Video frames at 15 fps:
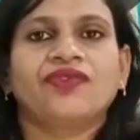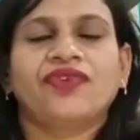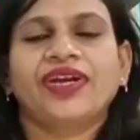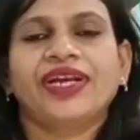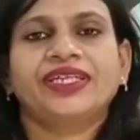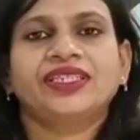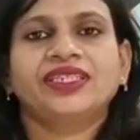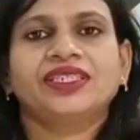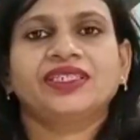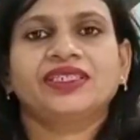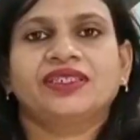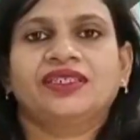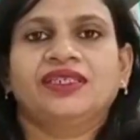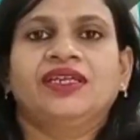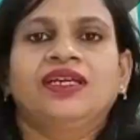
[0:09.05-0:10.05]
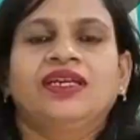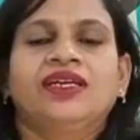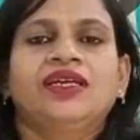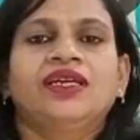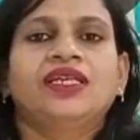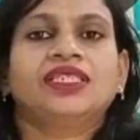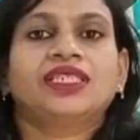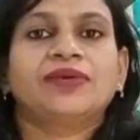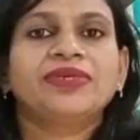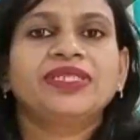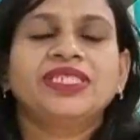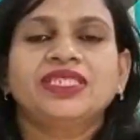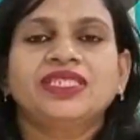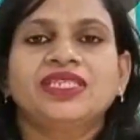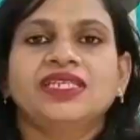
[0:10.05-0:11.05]
Friends,
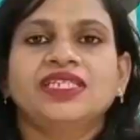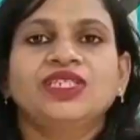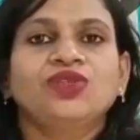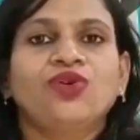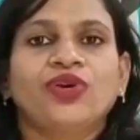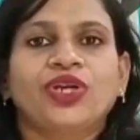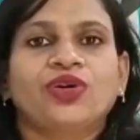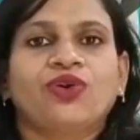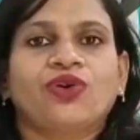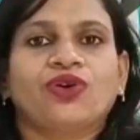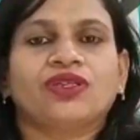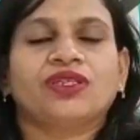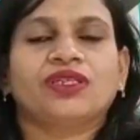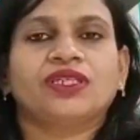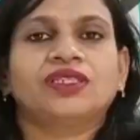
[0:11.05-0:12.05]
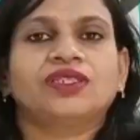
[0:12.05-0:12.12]
summer season is going on.